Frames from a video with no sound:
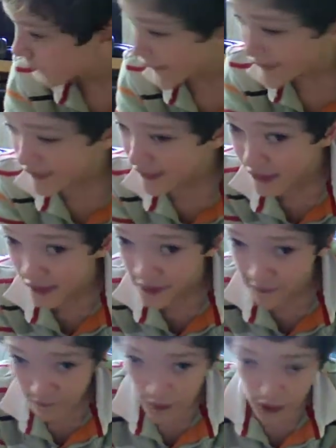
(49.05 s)

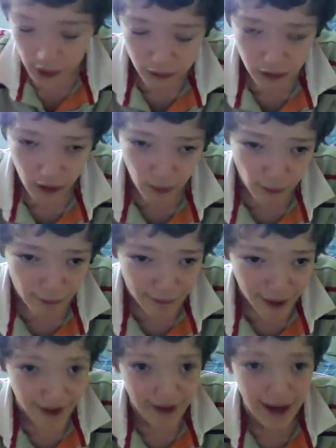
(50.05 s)
basically a group of
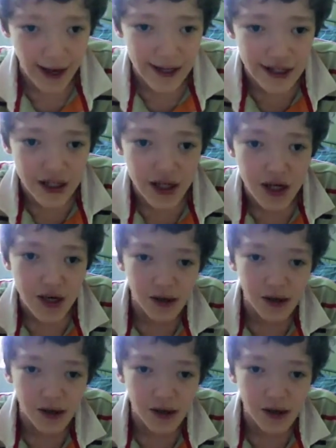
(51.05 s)
techniques